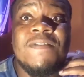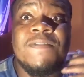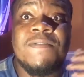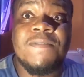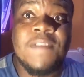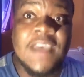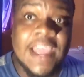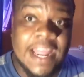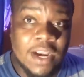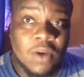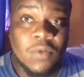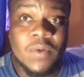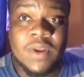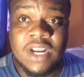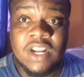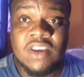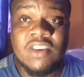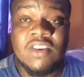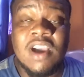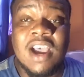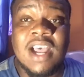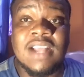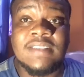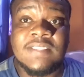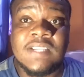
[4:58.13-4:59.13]
fell with the
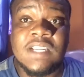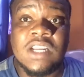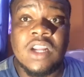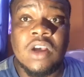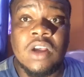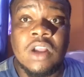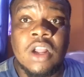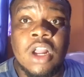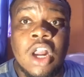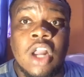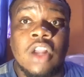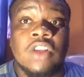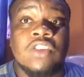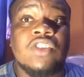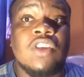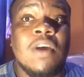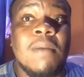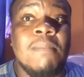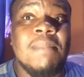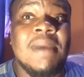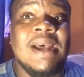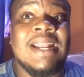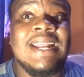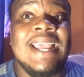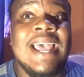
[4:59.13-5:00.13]
cross, you know.
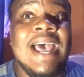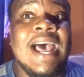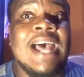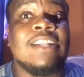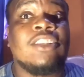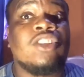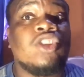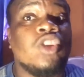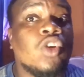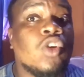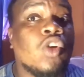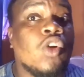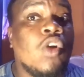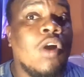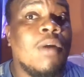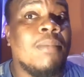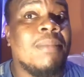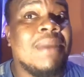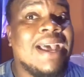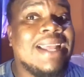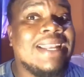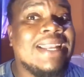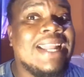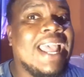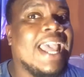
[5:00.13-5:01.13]
Somebody had to come
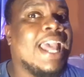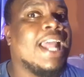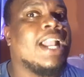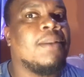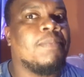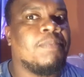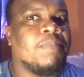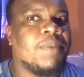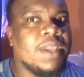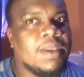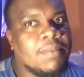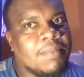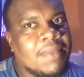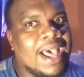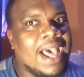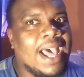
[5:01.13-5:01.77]
and help him,